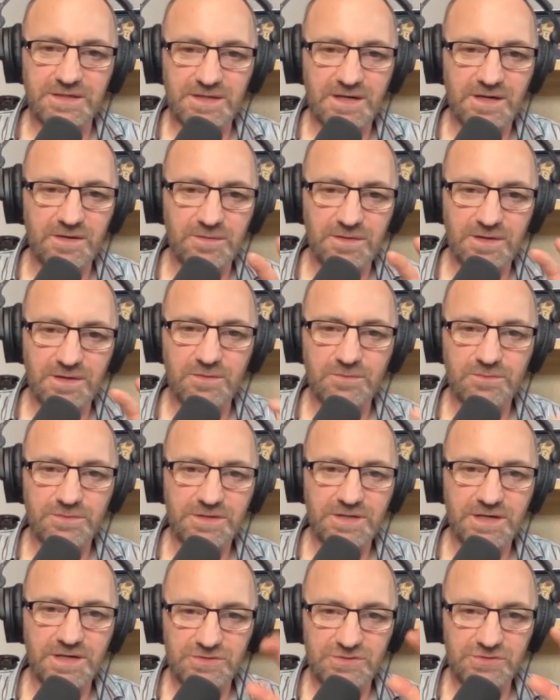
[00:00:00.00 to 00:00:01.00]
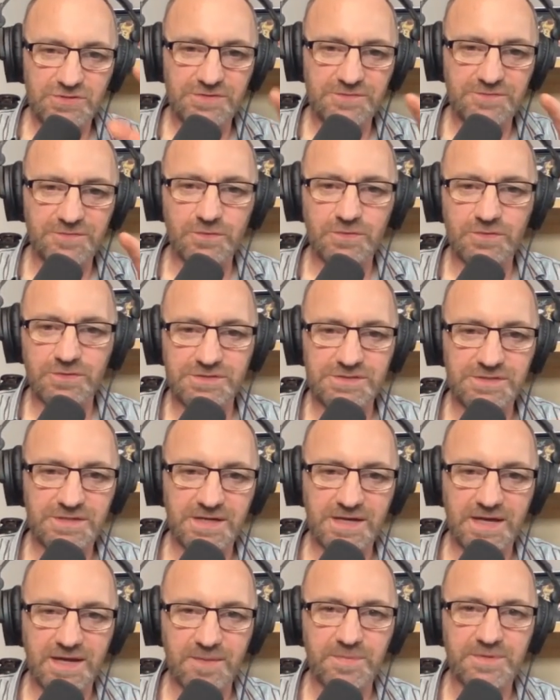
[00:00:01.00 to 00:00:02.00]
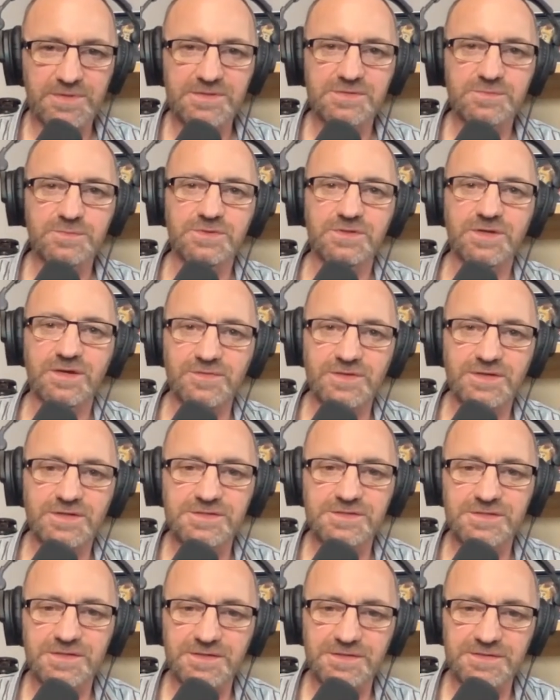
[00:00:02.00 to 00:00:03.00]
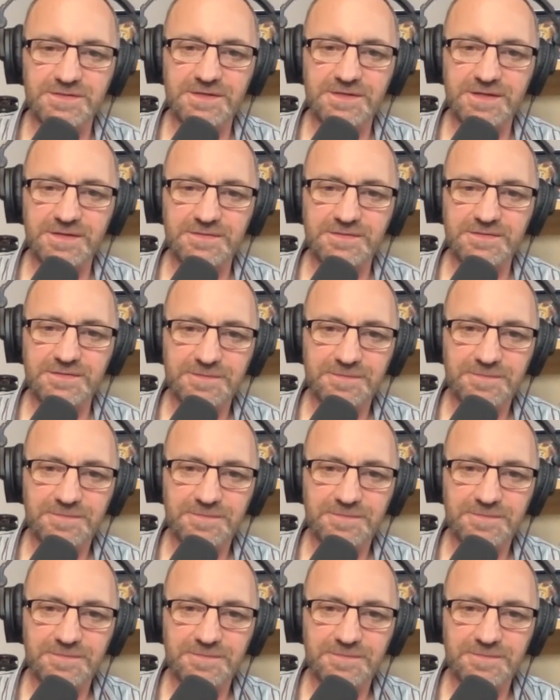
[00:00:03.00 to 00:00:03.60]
How how the conscious focusing happens? Would you have an insight to that?